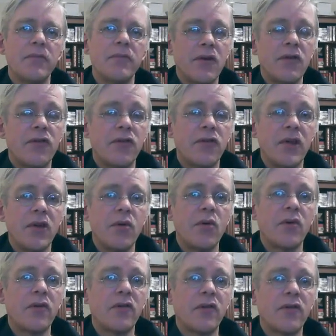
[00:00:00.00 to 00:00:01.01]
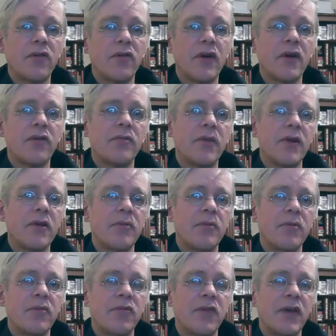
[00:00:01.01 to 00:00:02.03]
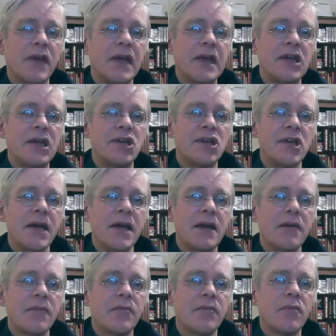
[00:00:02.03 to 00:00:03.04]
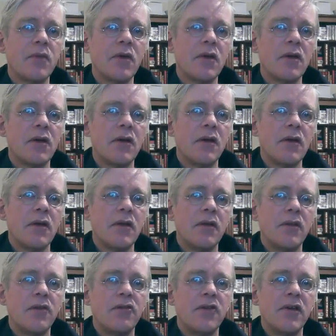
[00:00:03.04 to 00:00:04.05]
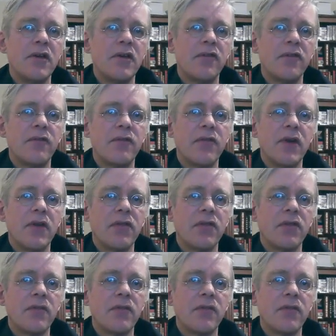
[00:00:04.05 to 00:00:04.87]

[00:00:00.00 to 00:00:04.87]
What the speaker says: C chord, as I say, is made up of C, E, G. The G is the 5th,